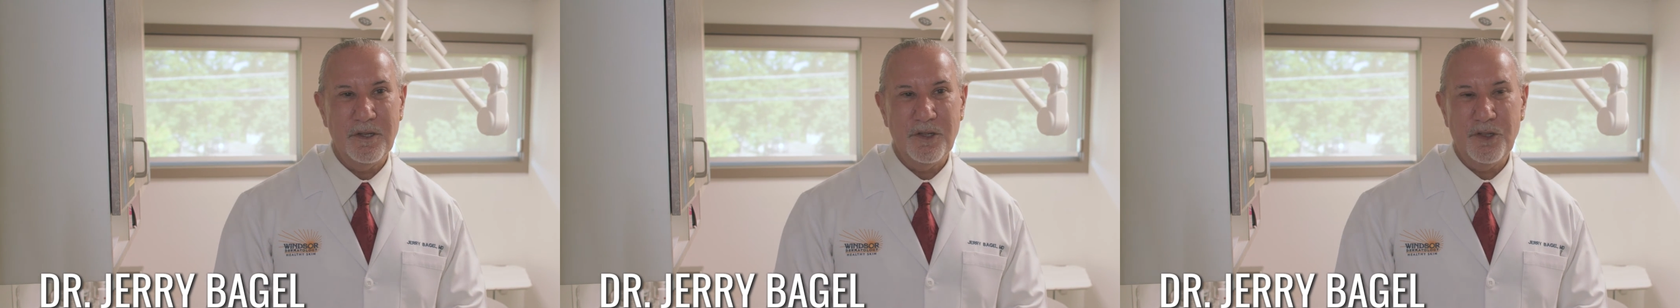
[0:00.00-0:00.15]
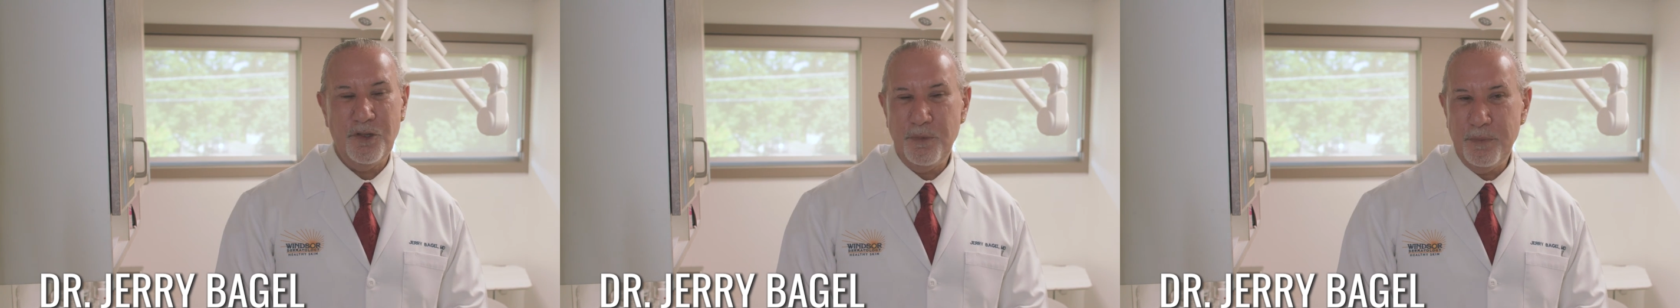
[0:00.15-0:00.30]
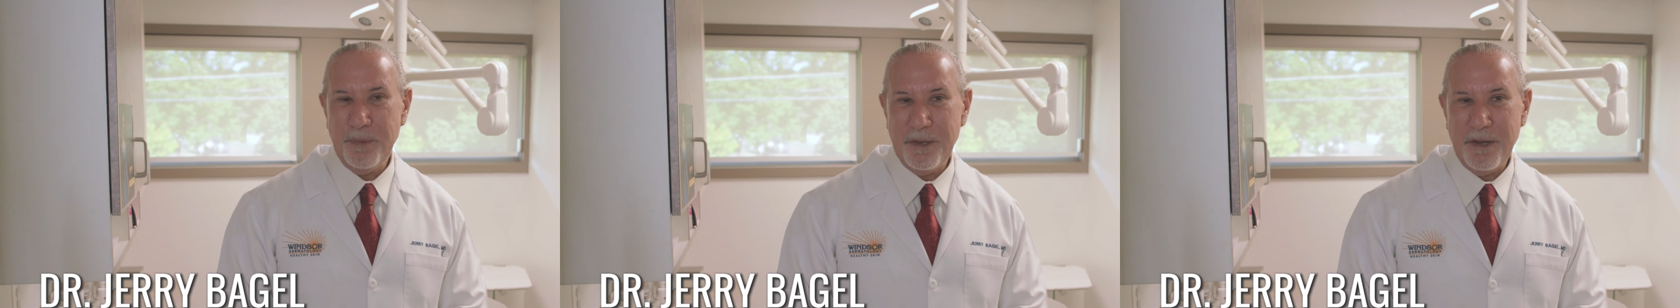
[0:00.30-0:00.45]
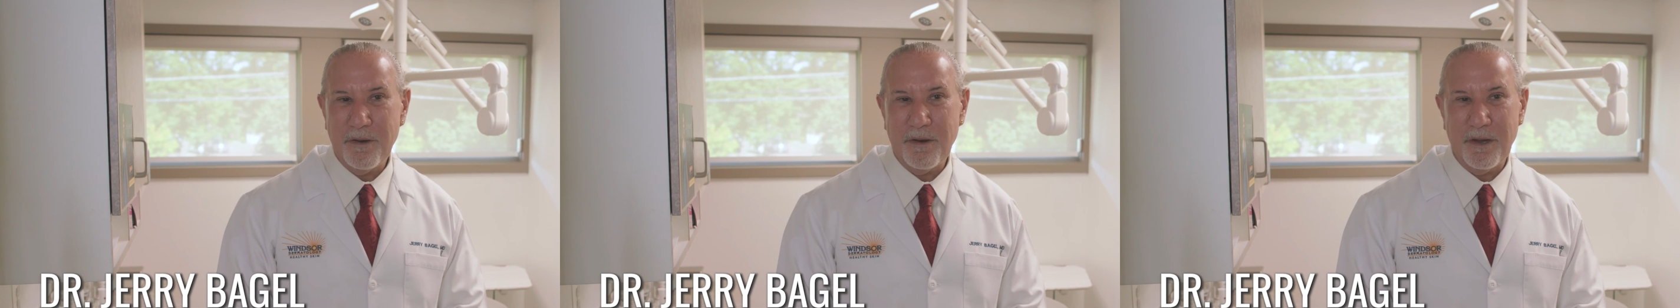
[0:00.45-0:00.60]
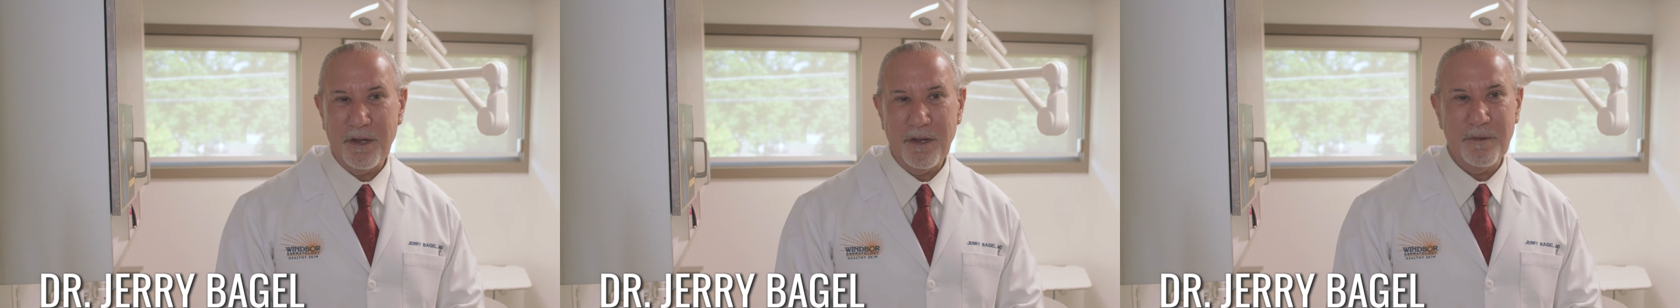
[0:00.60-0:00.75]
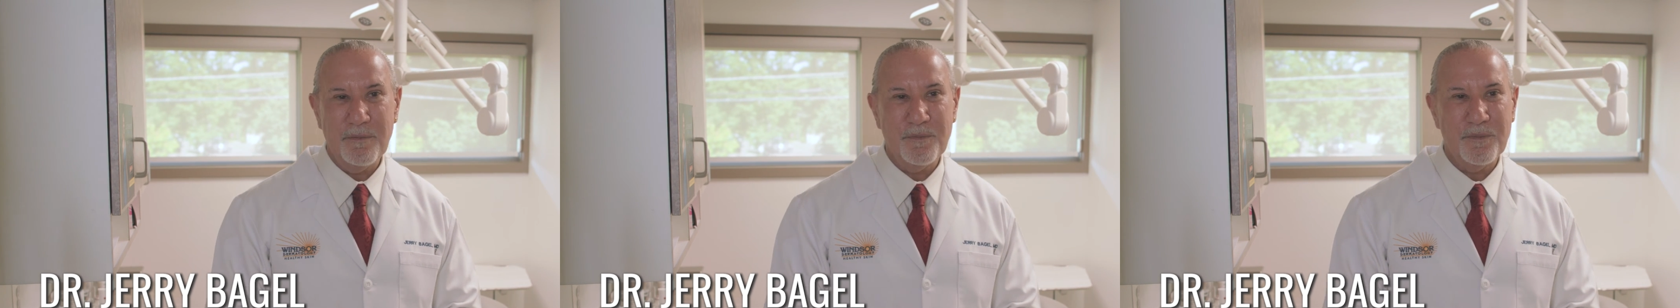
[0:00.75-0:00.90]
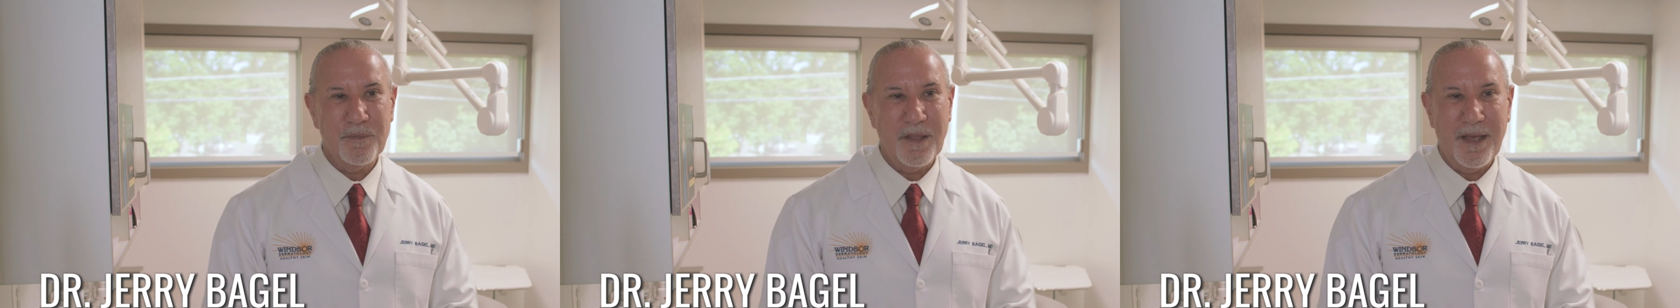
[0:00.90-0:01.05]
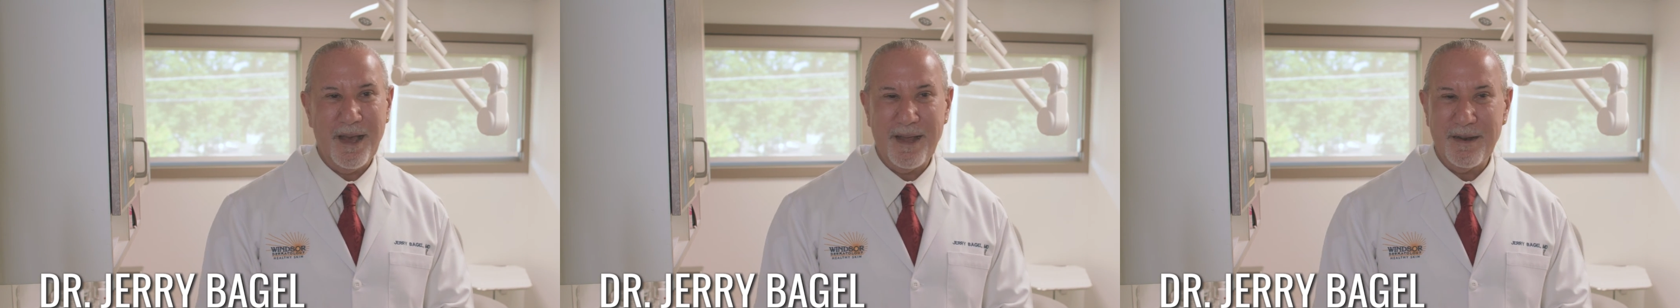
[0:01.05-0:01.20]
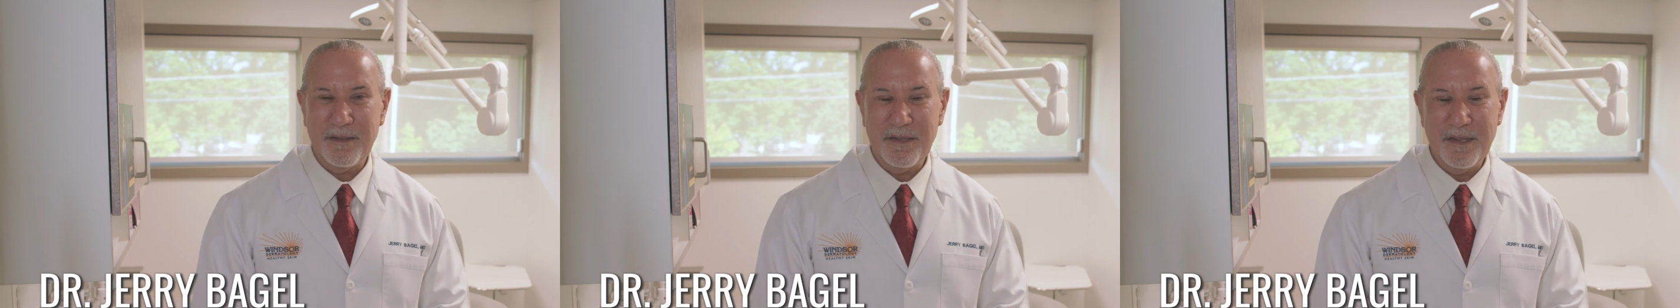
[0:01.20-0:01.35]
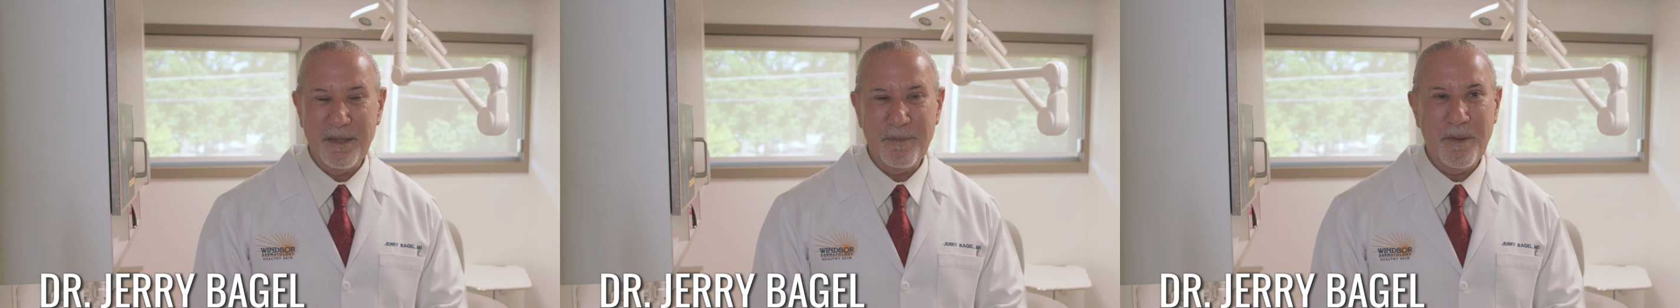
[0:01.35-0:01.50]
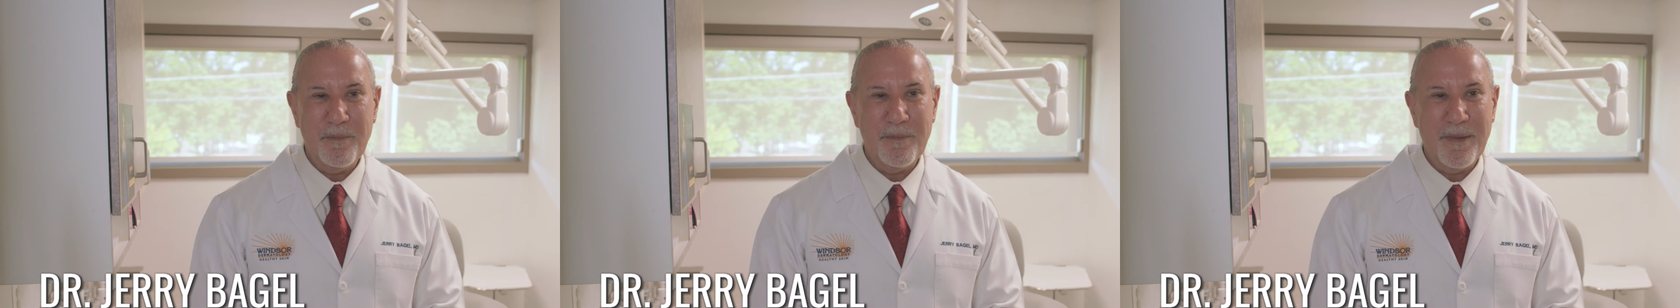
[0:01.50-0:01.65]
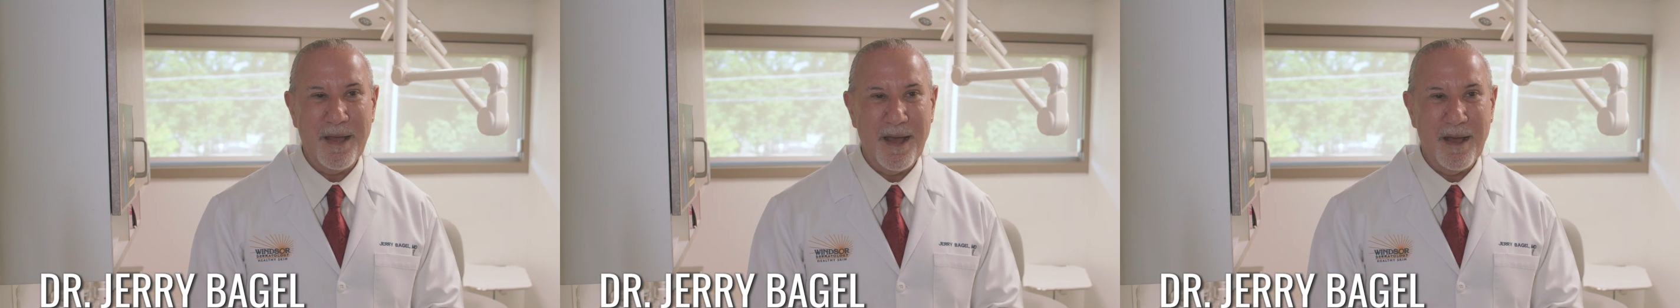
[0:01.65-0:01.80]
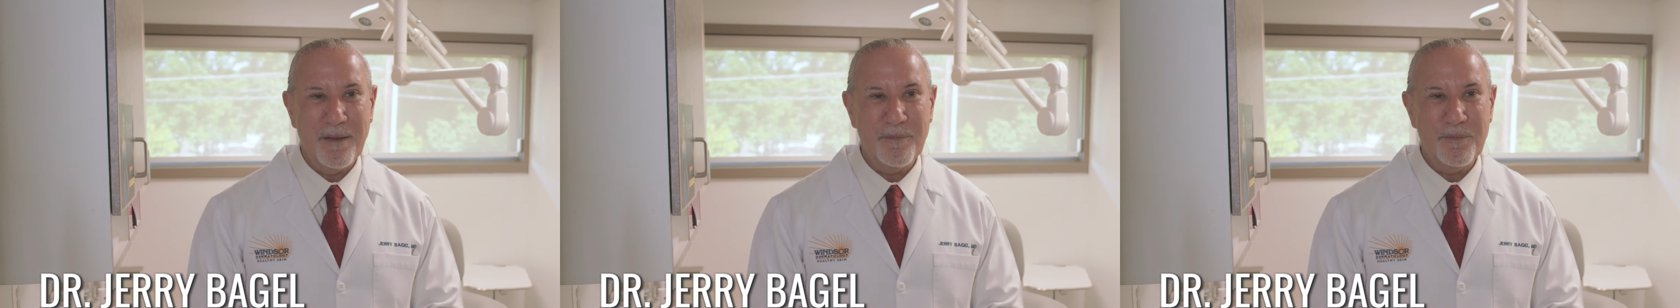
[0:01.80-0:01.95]
Humira,
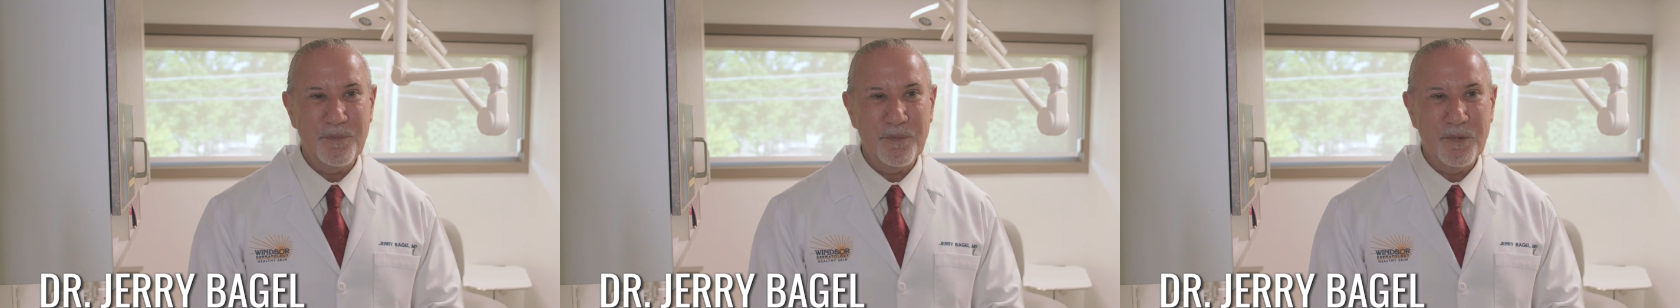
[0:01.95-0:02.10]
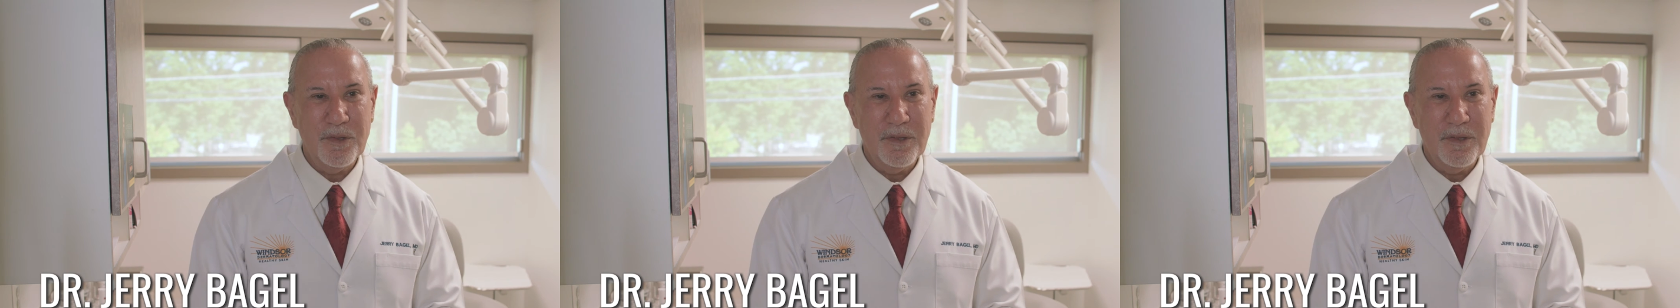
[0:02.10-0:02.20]
adalimumab,